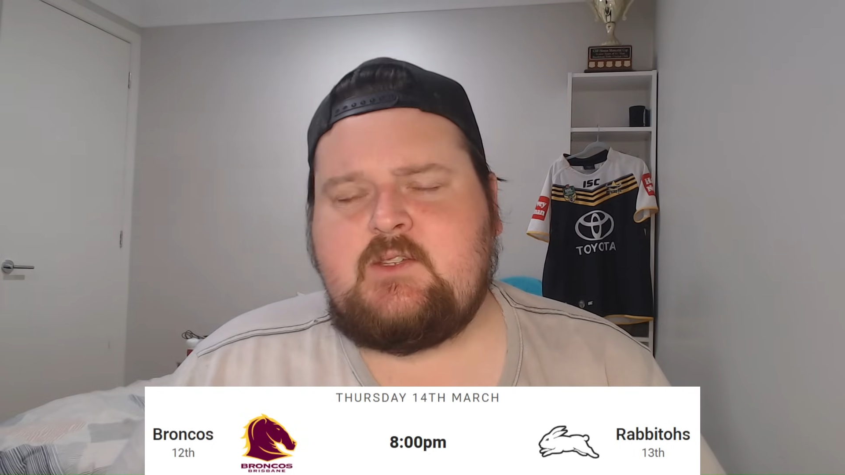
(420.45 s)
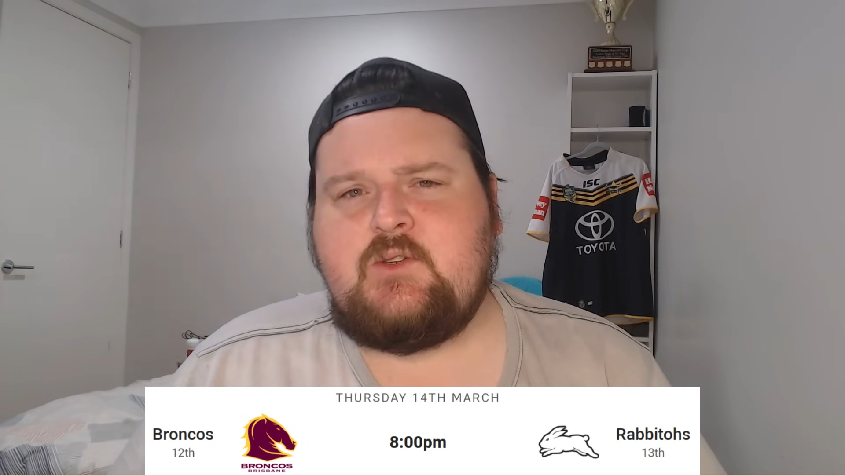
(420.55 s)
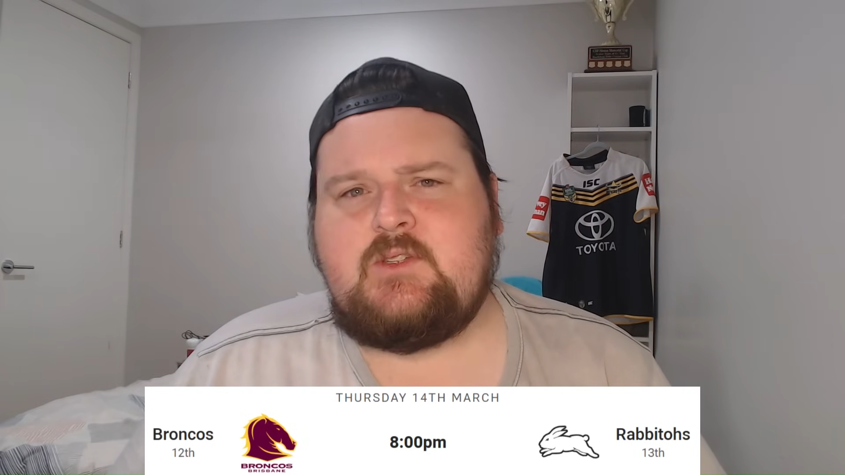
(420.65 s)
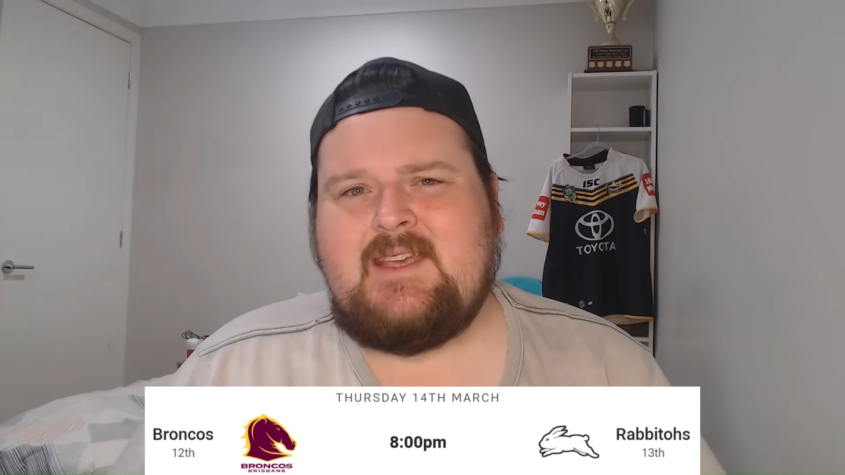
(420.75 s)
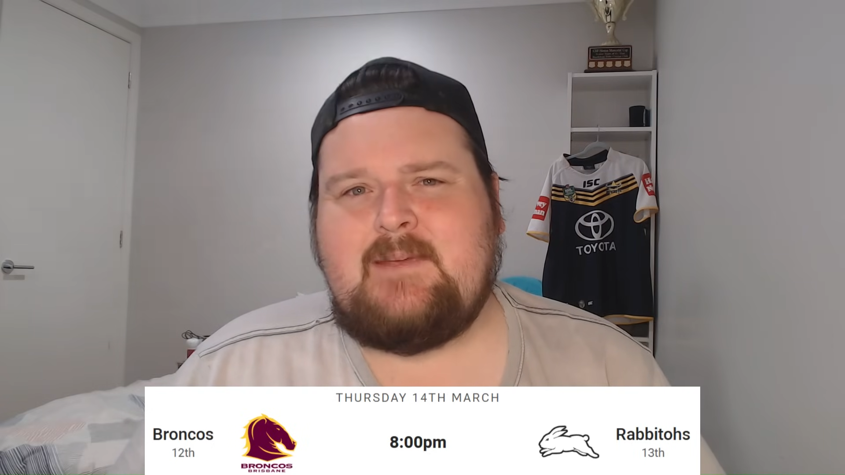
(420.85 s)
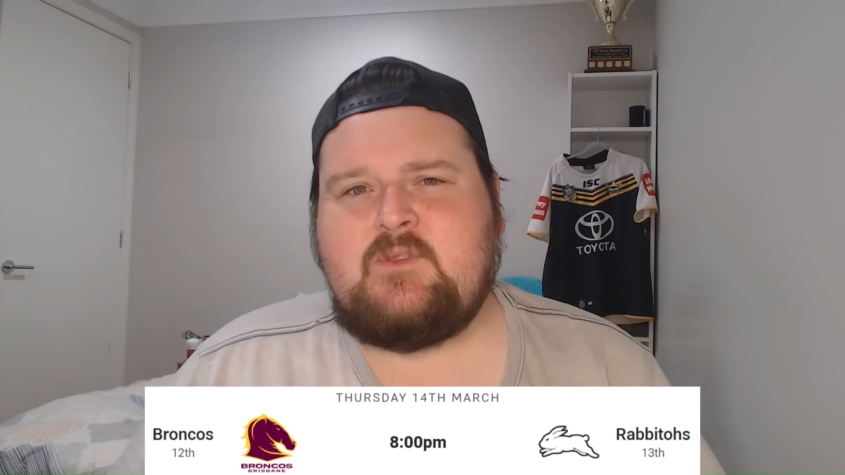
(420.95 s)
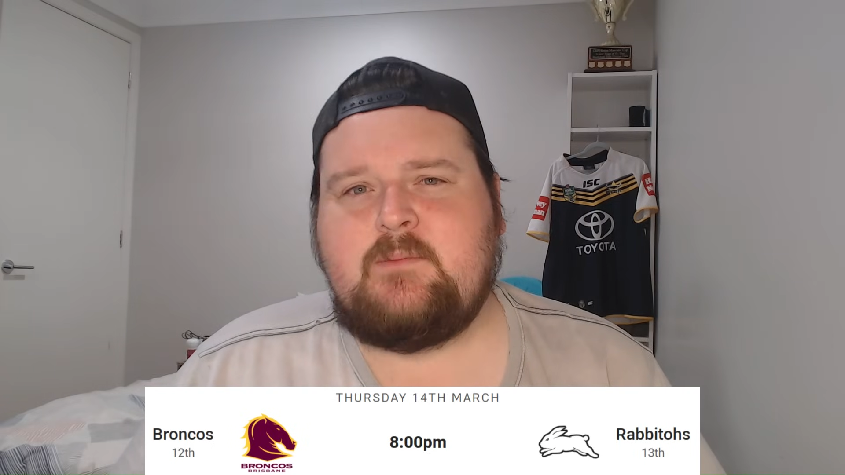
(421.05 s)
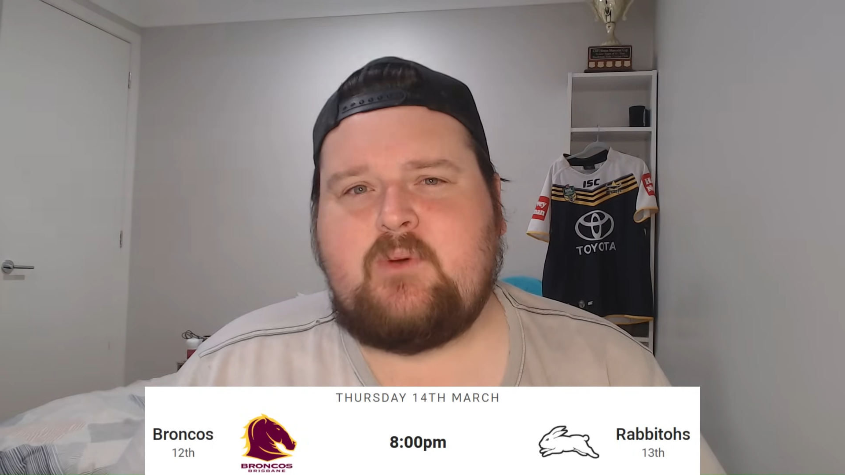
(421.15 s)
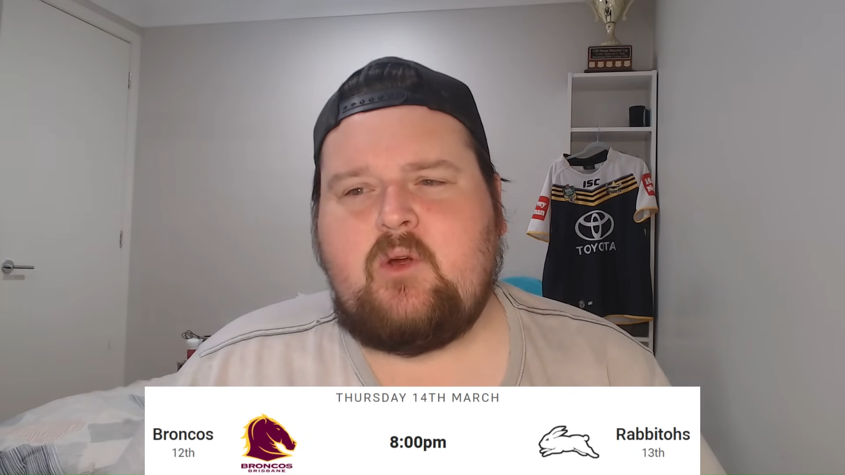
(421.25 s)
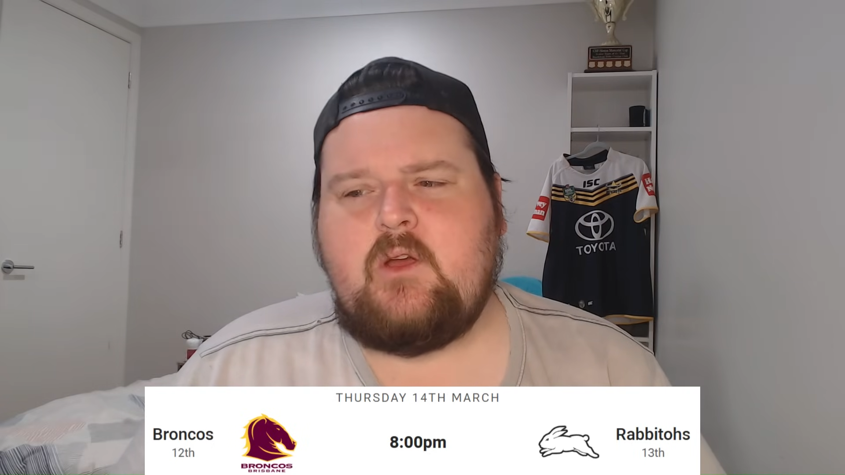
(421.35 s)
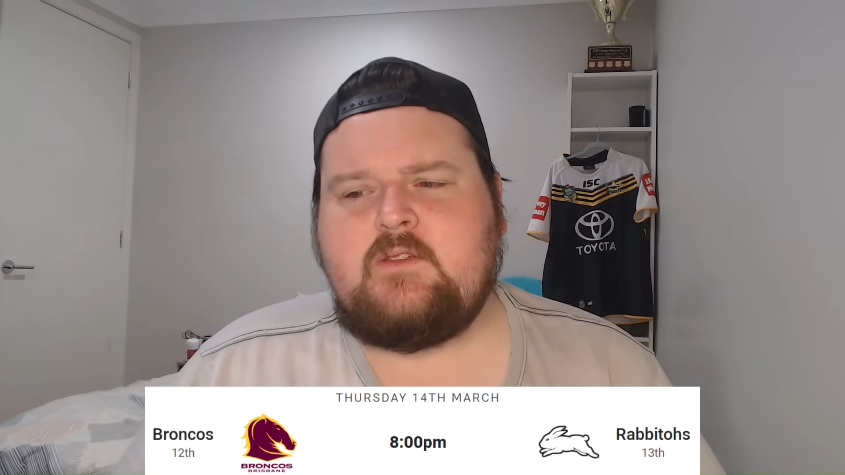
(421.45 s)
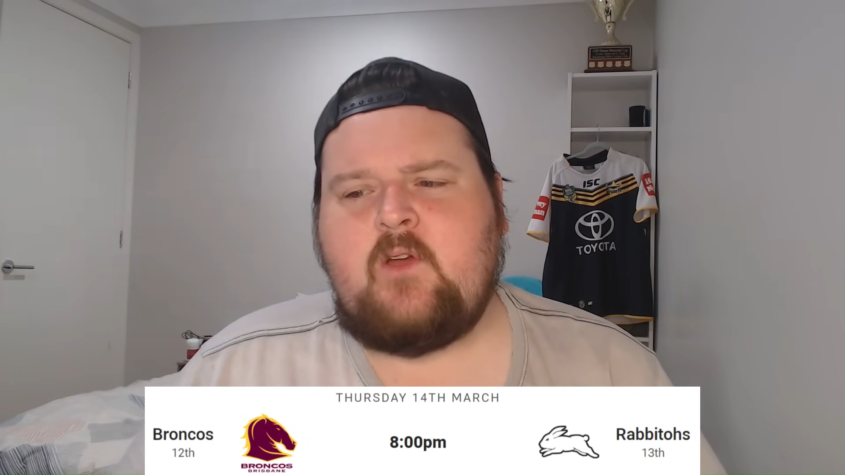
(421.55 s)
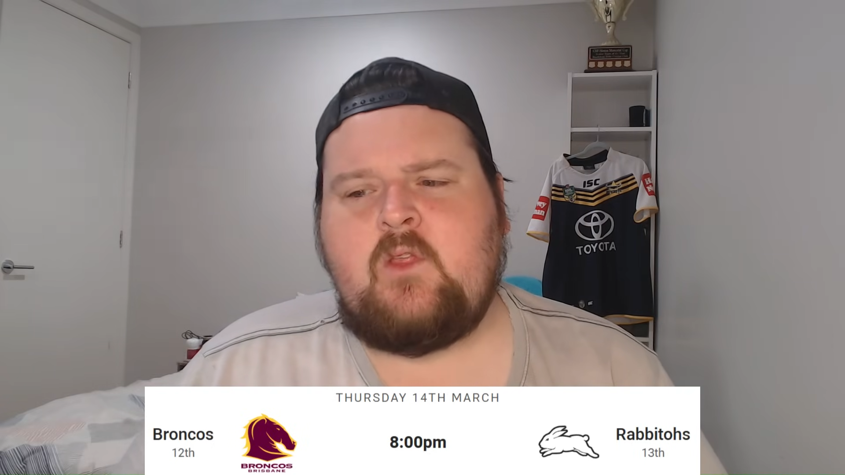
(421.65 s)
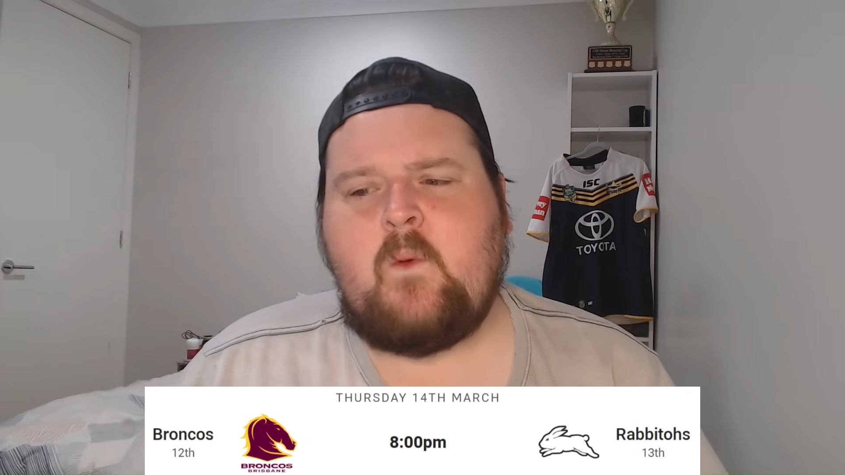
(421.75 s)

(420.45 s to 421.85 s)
two teams, the Broncos have only